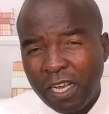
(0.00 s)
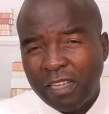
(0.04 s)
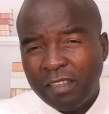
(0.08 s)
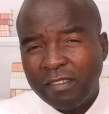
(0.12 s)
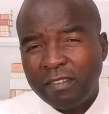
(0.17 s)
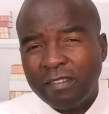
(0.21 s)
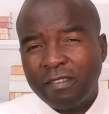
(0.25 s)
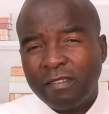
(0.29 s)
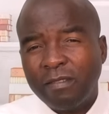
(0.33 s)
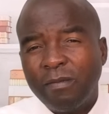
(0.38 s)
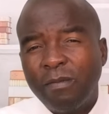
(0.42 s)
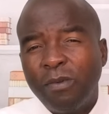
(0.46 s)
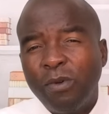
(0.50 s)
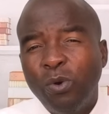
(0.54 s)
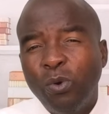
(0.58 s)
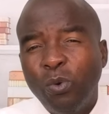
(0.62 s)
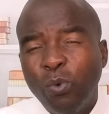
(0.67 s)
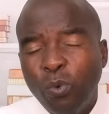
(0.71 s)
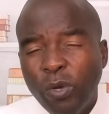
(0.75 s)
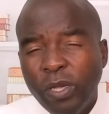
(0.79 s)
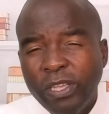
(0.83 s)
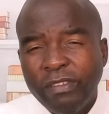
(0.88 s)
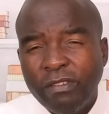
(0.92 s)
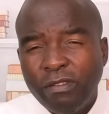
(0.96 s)
us
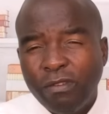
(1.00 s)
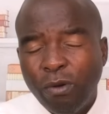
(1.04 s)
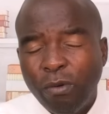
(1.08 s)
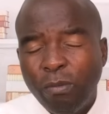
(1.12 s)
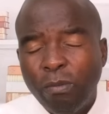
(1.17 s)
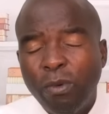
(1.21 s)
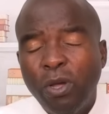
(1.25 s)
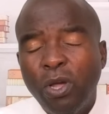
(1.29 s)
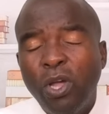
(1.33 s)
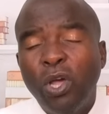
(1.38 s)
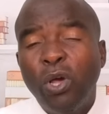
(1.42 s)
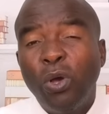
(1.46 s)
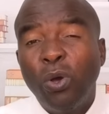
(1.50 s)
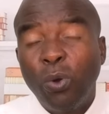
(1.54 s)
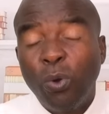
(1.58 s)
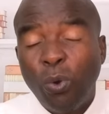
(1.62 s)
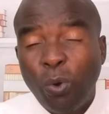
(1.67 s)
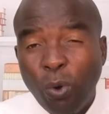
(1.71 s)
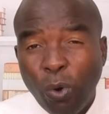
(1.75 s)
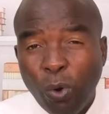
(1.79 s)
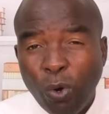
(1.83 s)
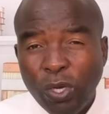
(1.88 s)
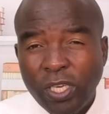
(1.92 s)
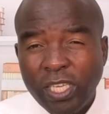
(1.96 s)
wisdom.
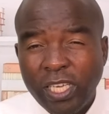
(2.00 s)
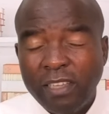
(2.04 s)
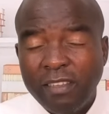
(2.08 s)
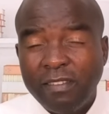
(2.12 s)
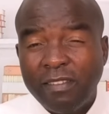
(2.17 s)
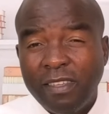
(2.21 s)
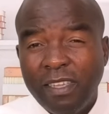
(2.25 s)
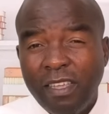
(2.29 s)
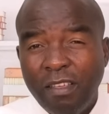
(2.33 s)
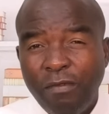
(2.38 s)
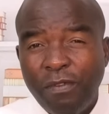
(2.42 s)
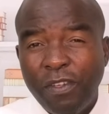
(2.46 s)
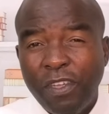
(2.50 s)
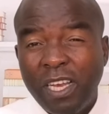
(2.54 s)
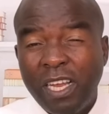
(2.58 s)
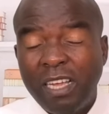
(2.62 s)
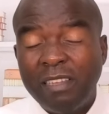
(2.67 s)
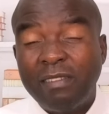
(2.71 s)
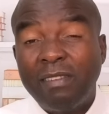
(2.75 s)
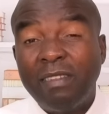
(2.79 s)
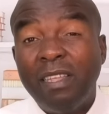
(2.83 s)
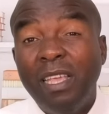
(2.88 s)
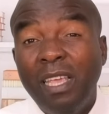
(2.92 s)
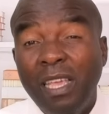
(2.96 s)
God has given
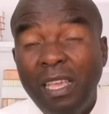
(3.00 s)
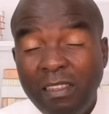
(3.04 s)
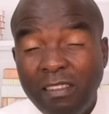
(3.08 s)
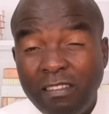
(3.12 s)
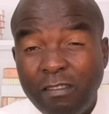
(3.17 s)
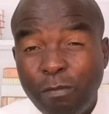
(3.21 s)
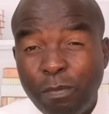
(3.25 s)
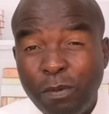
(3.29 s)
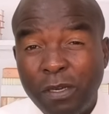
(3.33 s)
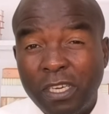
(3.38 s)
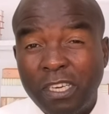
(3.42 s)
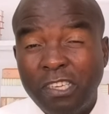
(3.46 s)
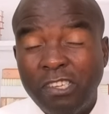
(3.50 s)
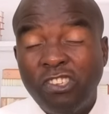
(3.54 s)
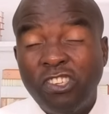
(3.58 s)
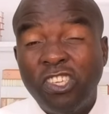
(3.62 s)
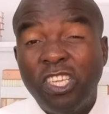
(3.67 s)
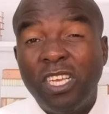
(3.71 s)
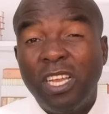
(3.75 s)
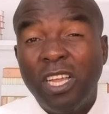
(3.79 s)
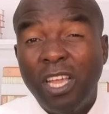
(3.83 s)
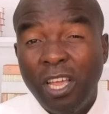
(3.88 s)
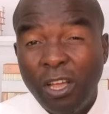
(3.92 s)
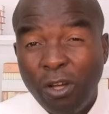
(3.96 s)
us
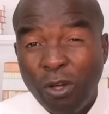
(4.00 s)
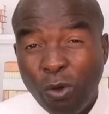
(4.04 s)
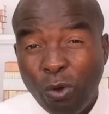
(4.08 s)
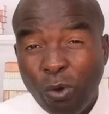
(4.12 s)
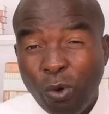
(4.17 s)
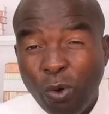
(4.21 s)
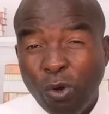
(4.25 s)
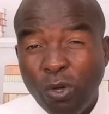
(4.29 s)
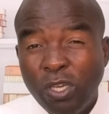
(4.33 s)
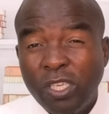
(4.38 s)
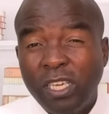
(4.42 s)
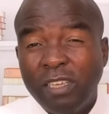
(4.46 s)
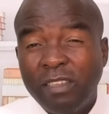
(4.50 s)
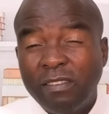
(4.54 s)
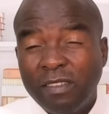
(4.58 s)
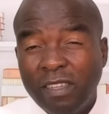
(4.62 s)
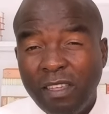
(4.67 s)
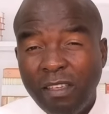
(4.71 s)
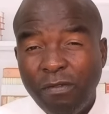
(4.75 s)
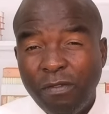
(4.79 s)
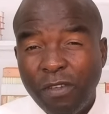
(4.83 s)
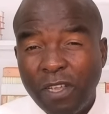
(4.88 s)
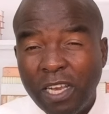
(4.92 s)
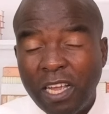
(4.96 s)
inspiration. God has
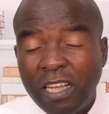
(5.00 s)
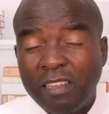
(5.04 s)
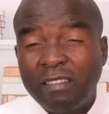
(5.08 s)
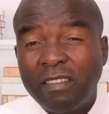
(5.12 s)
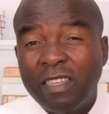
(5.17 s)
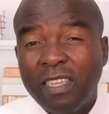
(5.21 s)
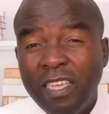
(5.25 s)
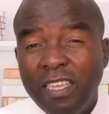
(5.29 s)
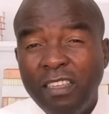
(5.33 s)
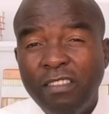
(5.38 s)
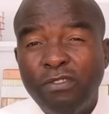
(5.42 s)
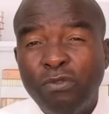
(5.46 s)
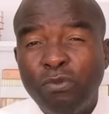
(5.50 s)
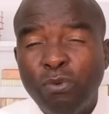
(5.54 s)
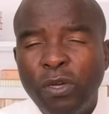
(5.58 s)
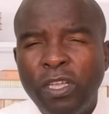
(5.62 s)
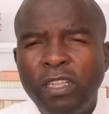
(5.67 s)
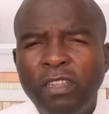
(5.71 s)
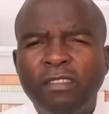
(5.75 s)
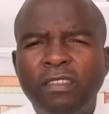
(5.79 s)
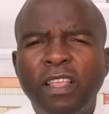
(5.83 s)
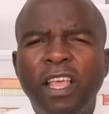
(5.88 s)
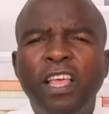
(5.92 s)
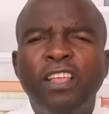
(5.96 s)
given us his
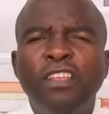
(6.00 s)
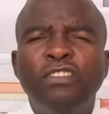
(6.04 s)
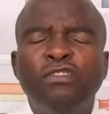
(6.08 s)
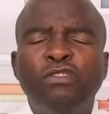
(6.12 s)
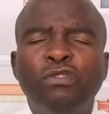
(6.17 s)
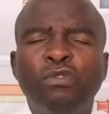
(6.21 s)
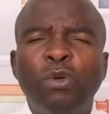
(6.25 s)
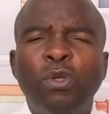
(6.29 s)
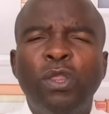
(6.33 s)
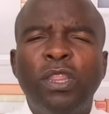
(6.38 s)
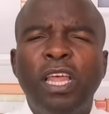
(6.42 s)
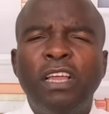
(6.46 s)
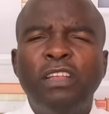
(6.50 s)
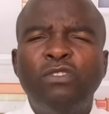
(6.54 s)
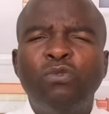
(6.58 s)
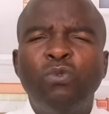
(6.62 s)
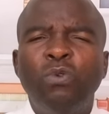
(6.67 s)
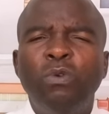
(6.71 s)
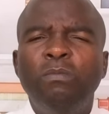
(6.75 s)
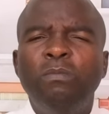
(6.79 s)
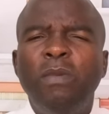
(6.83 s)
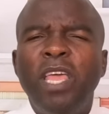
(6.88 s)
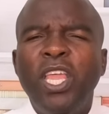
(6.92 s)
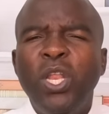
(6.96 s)
words so that
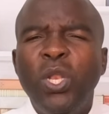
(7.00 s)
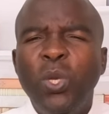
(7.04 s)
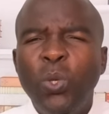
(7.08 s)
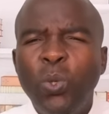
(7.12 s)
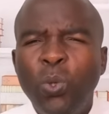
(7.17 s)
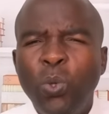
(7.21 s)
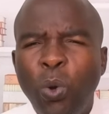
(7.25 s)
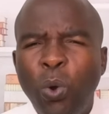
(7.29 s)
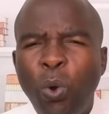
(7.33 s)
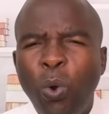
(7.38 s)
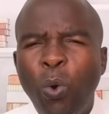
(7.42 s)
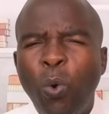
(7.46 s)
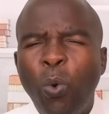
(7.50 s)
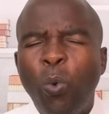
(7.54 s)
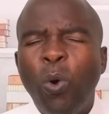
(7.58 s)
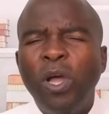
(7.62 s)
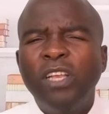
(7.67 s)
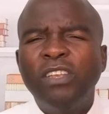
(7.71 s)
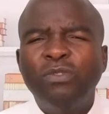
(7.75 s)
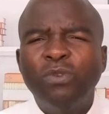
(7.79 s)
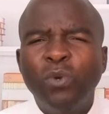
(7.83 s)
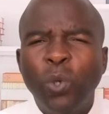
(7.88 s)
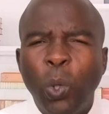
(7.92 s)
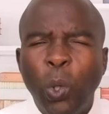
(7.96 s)
we may know
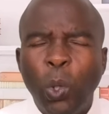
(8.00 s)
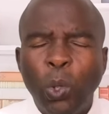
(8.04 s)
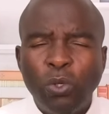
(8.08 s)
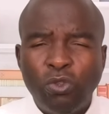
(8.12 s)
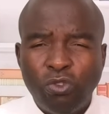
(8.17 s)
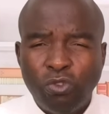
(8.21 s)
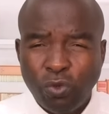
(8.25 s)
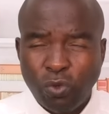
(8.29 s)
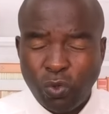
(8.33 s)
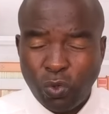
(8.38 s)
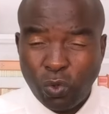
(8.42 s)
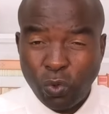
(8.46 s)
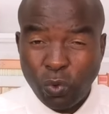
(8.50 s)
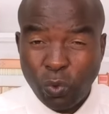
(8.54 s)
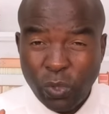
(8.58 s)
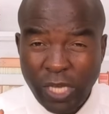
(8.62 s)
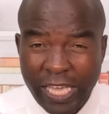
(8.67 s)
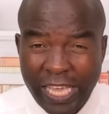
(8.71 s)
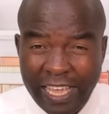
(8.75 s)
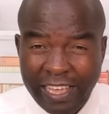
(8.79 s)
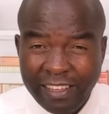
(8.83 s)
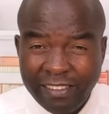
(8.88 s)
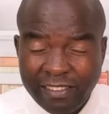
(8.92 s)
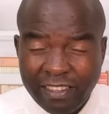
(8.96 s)
what we ought to
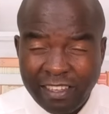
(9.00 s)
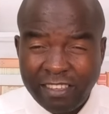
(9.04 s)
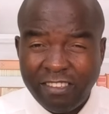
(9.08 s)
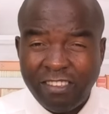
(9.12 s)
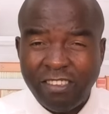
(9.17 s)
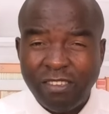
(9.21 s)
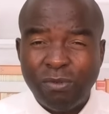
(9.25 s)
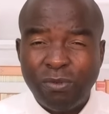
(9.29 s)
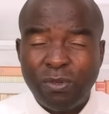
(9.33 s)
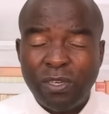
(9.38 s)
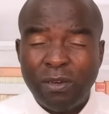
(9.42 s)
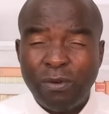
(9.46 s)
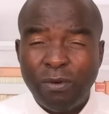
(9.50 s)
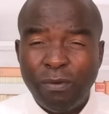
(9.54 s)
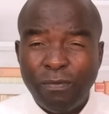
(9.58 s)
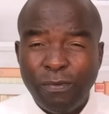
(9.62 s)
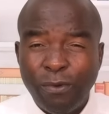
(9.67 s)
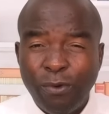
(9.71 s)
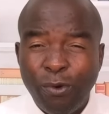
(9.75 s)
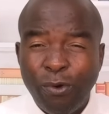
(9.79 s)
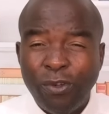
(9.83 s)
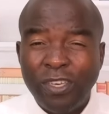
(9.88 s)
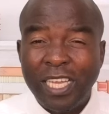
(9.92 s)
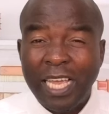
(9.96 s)
do as the children
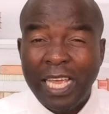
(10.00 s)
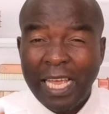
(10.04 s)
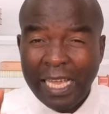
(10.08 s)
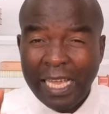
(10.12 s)
of God